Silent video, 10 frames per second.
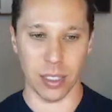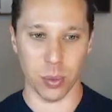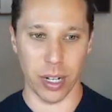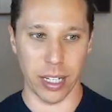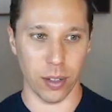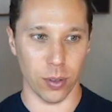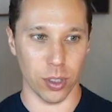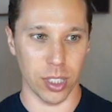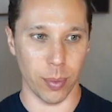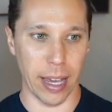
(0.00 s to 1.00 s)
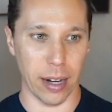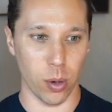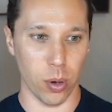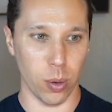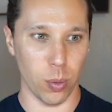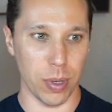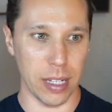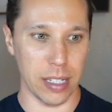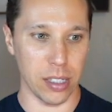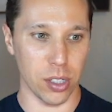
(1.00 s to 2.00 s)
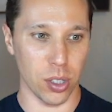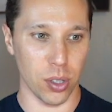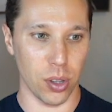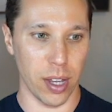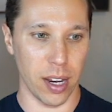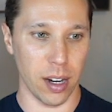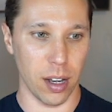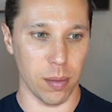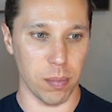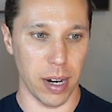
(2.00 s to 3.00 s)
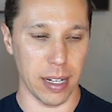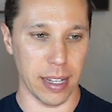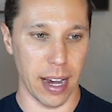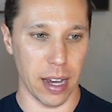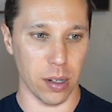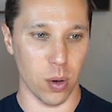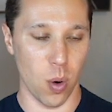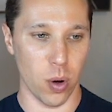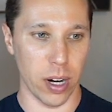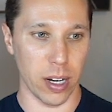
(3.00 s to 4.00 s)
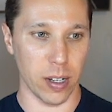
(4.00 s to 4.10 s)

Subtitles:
ranking for a subcategory would be easier than a main category.